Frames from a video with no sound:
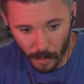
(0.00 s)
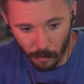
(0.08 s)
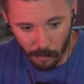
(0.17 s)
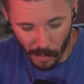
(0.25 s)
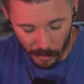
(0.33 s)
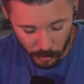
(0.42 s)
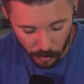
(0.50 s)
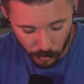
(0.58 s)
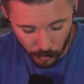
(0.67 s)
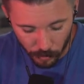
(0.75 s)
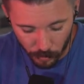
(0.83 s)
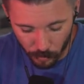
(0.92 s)
and we've got
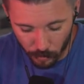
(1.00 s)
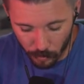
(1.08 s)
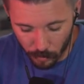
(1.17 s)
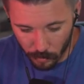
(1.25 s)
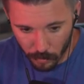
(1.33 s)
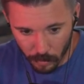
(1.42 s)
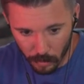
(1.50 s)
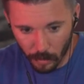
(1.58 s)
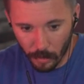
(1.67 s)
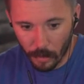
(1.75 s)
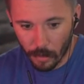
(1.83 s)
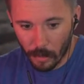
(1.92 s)
two
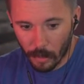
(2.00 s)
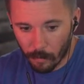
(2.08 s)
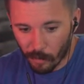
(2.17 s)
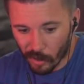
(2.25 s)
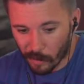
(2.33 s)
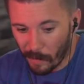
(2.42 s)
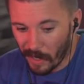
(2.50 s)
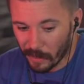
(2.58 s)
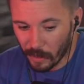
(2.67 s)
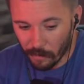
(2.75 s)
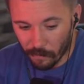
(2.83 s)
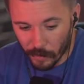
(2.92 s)

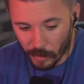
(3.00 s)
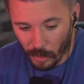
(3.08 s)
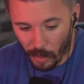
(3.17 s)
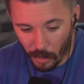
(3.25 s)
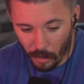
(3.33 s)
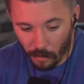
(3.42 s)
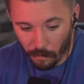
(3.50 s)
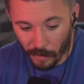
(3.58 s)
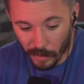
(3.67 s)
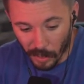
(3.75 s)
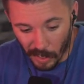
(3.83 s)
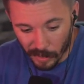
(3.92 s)
perspectives of
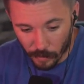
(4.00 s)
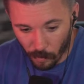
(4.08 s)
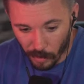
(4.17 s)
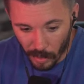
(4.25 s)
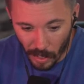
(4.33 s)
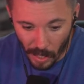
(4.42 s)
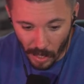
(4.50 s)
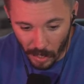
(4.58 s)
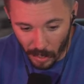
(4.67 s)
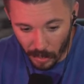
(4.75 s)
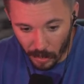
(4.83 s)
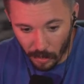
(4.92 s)
a
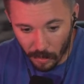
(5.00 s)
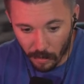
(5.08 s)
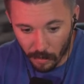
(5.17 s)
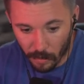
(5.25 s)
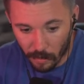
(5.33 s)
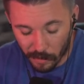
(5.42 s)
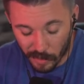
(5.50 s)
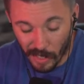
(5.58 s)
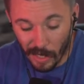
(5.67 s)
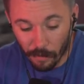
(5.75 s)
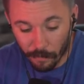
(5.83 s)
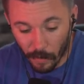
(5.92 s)
TOS-1A
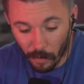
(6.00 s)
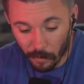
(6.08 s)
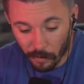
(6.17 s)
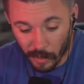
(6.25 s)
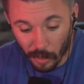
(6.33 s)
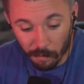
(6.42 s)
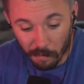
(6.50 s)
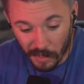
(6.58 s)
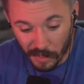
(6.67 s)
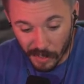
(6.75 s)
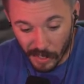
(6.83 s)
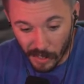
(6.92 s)
salvo near
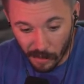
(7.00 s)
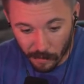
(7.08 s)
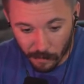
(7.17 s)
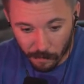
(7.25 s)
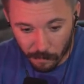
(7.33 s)
Pisky.